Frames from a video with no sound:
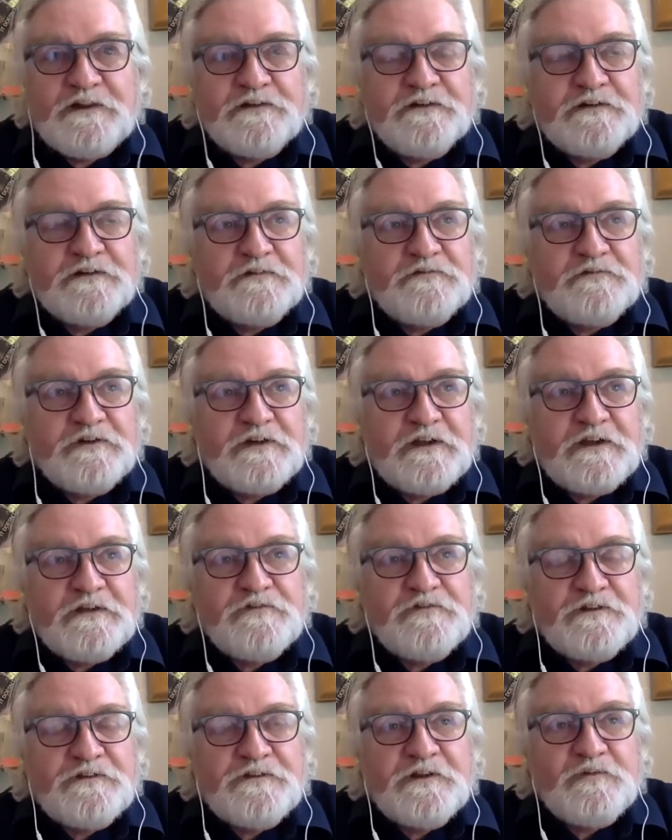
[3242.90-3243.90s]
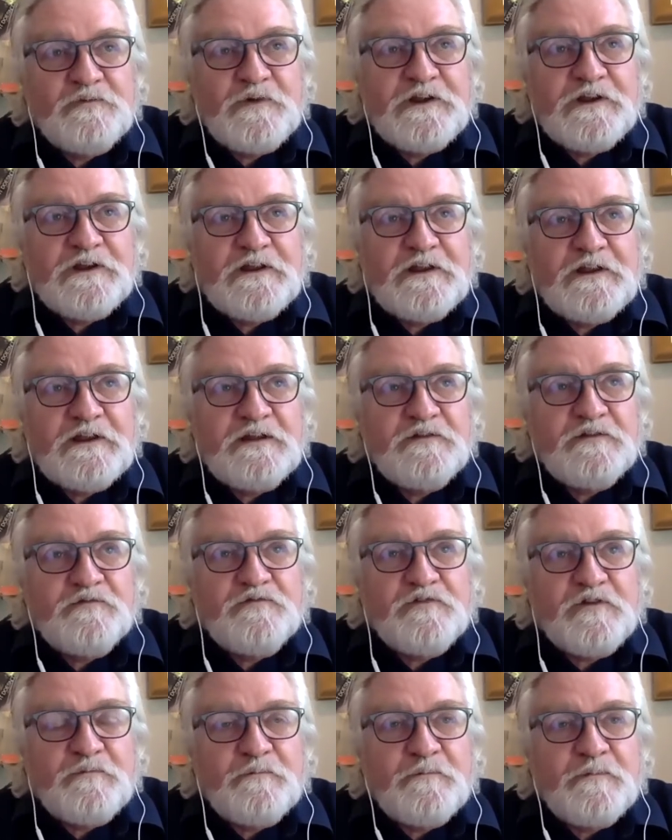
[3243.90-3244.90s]
deliver everything we need
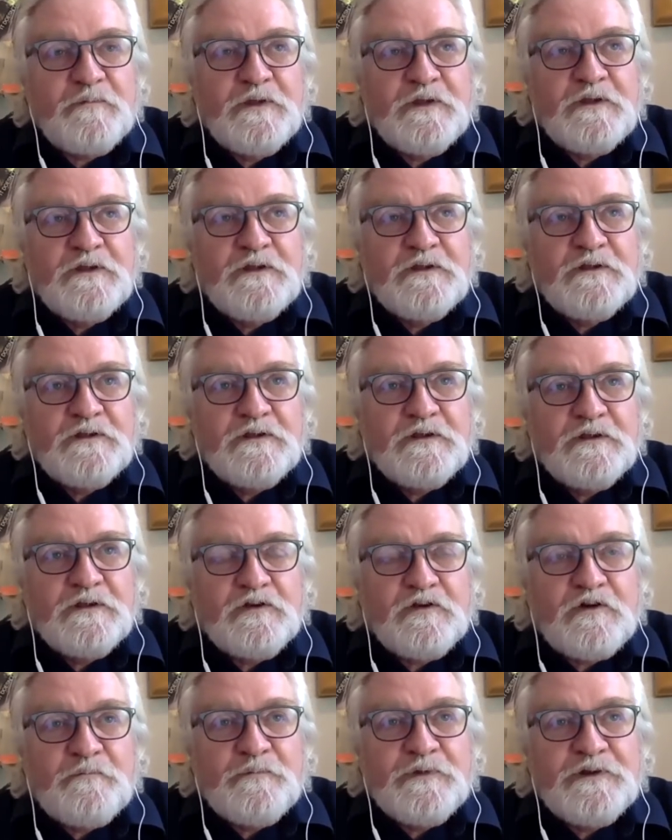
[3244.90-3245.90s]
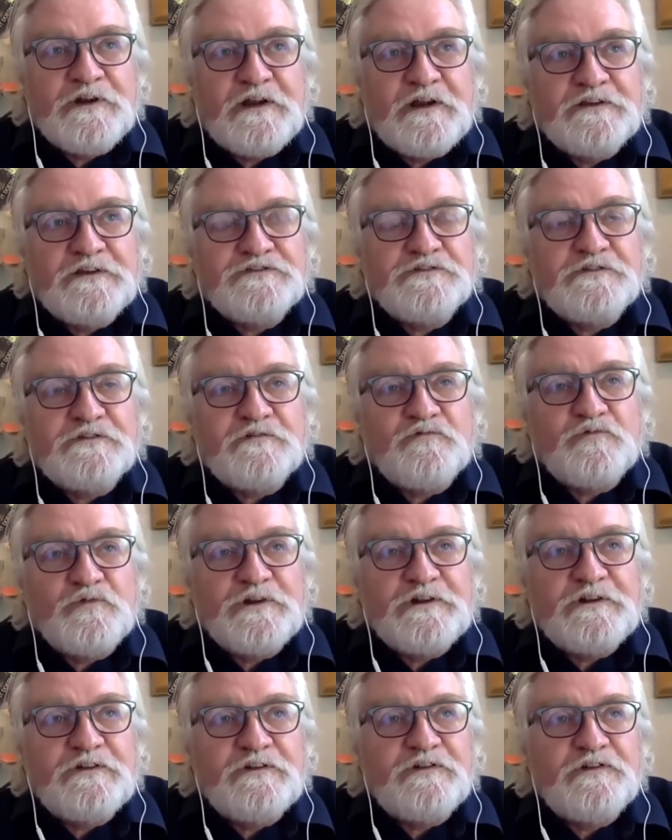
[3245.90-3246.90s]
from a combination of
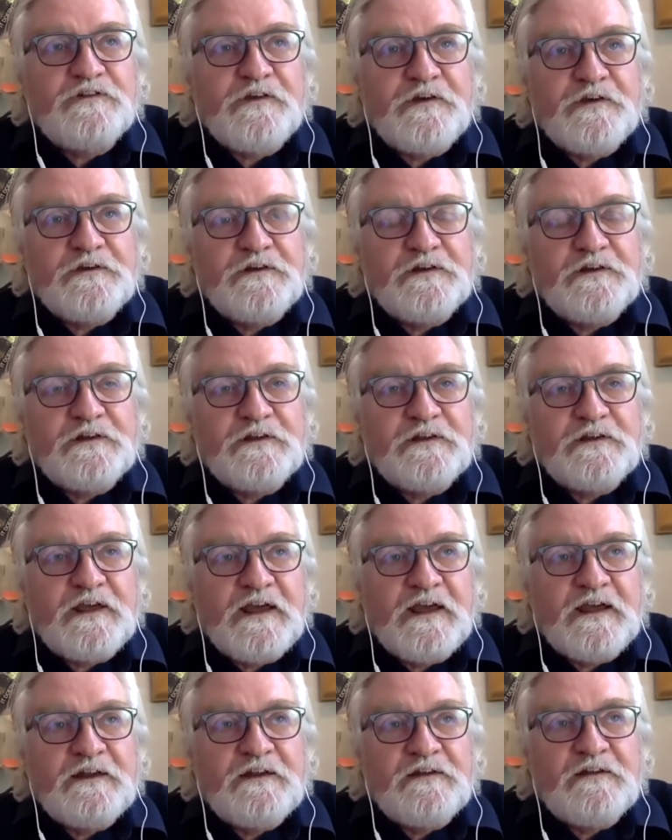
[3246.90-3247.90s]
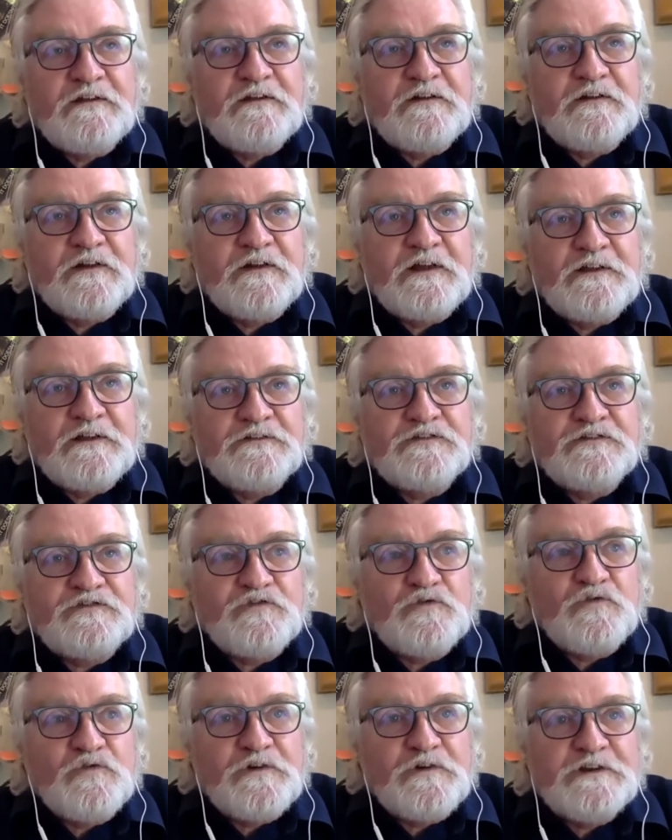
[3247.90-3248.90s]
wind, solar, and and
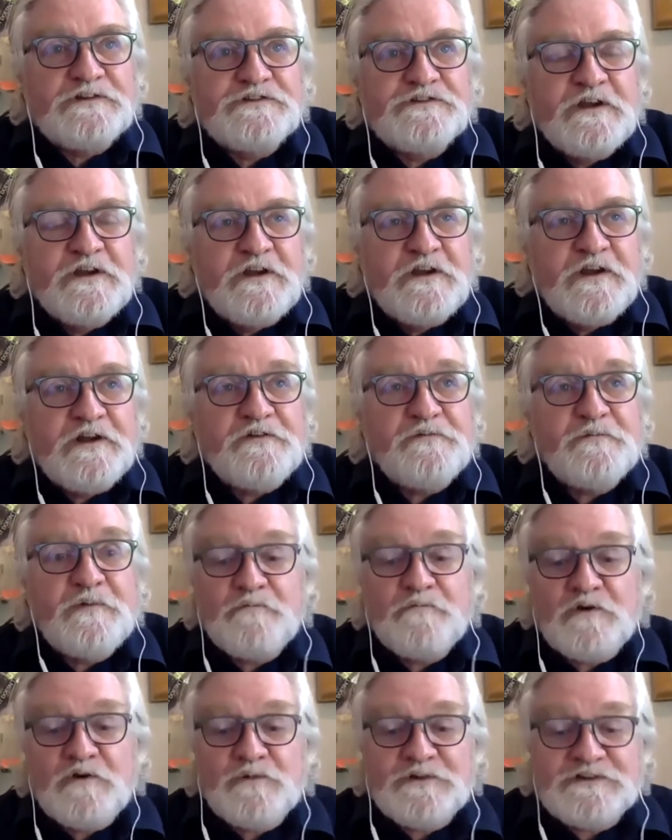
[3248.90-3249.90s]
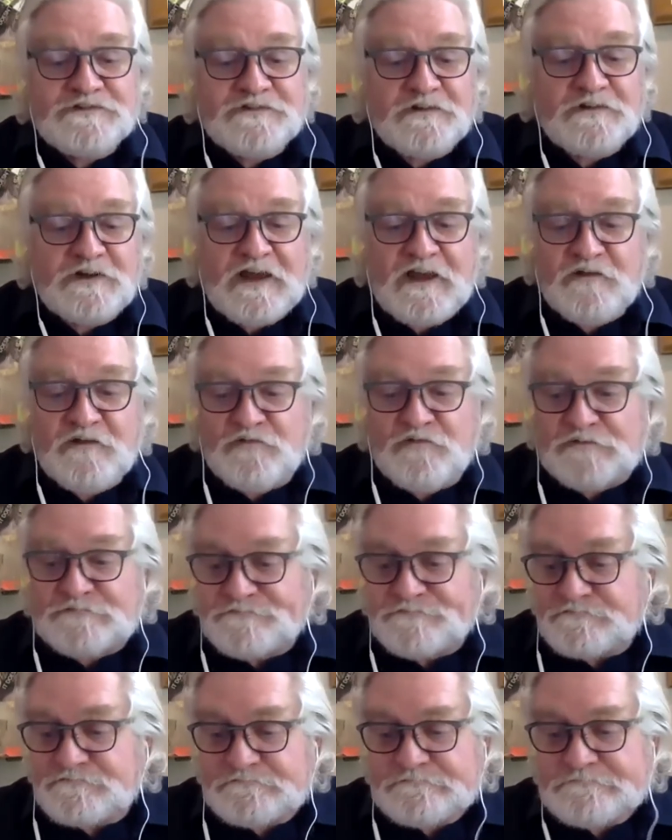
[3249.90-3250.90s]
storage. And remember, we still have
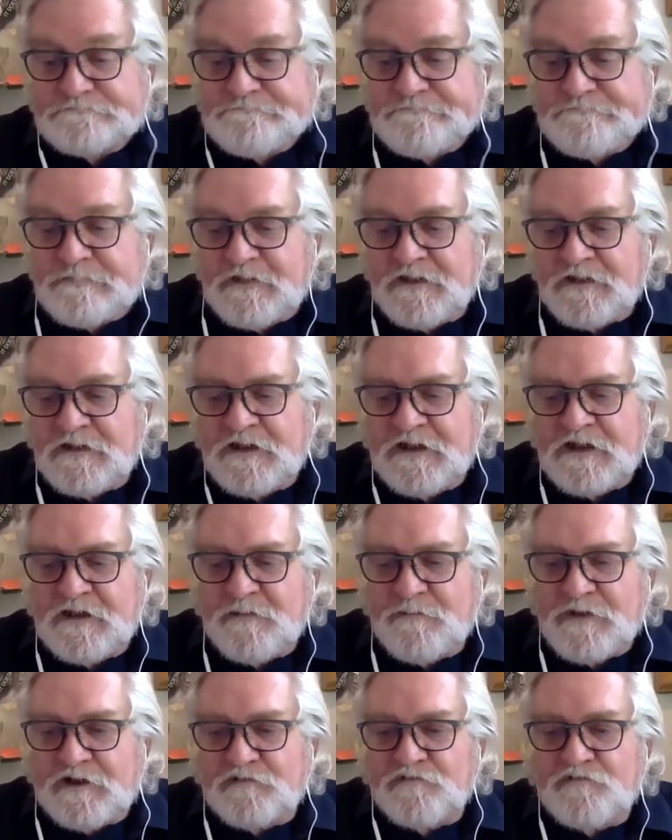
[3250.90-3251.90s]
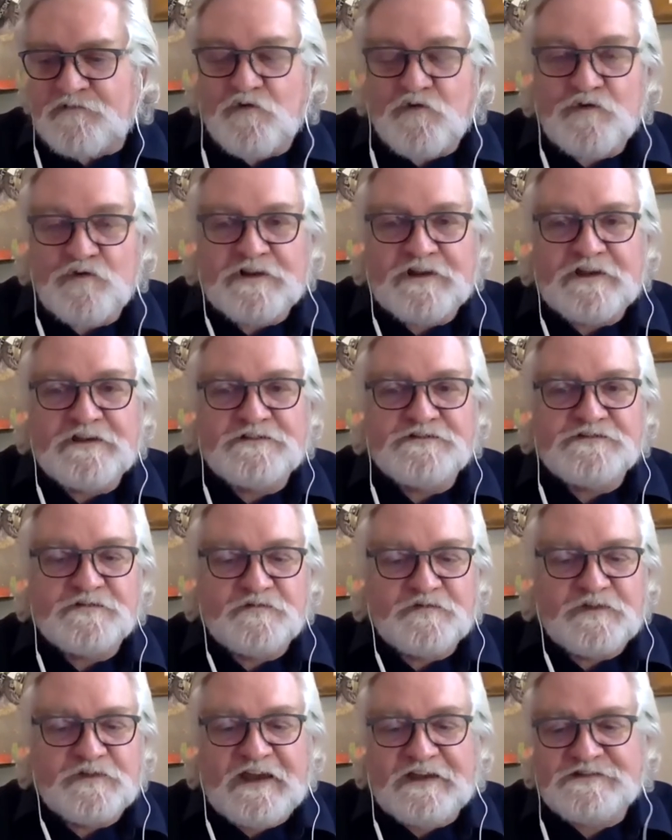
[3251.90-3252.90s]
uh, about four gigs
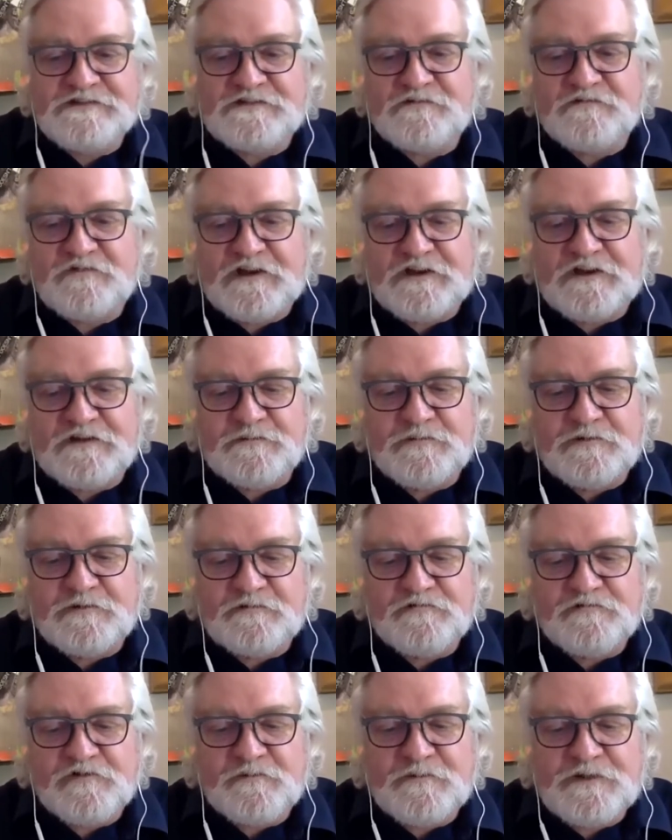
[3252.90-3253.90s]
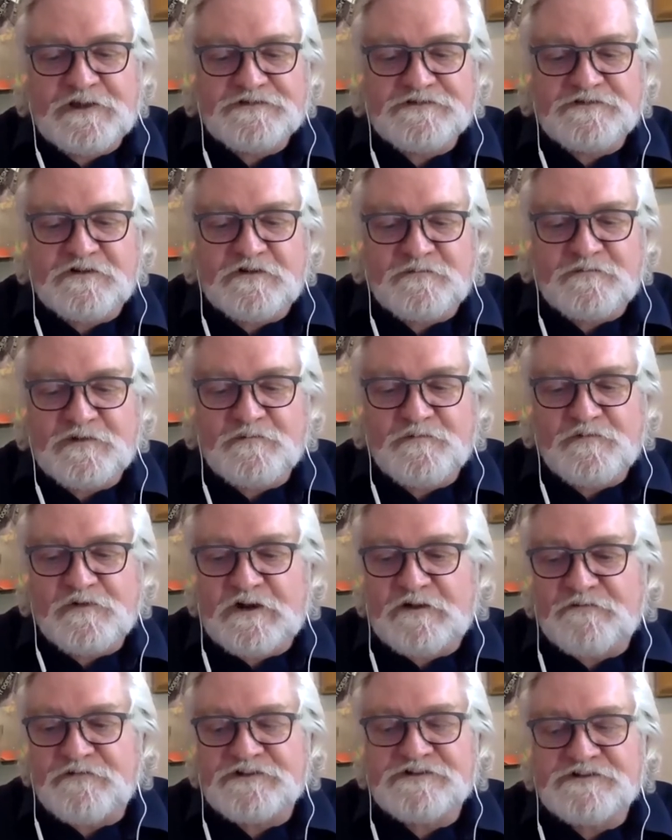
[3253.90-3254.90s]
of gas available from Eskom and
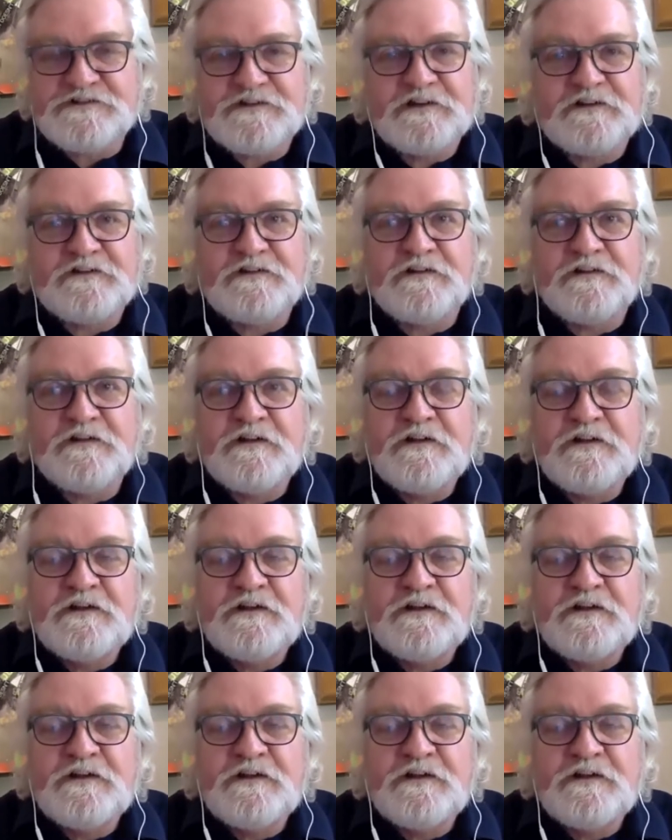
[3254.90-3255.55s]
private sector.